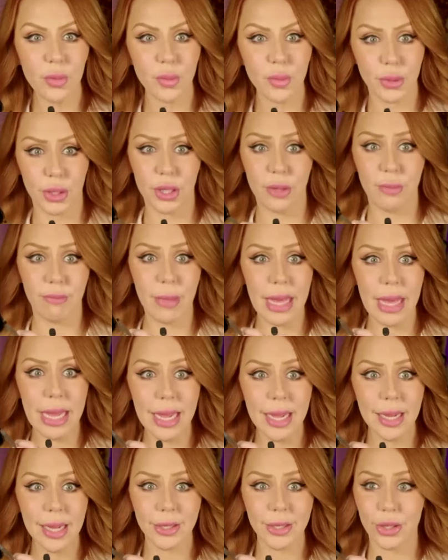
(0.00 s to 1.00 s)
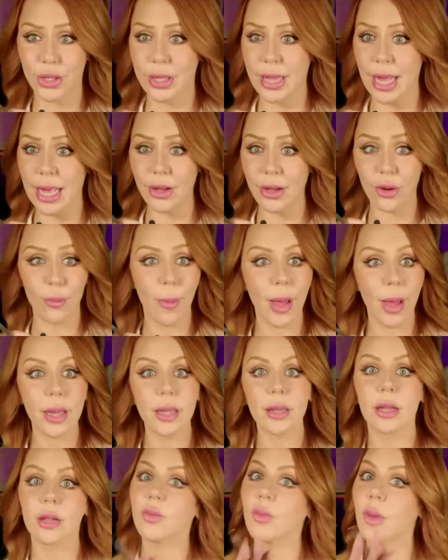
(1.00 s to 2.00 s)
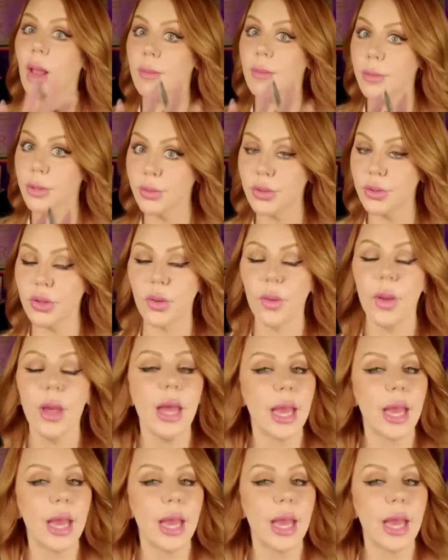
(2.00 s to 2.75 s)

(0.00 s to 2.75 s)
Was she mean? Did she take your money? That's what I'm used to.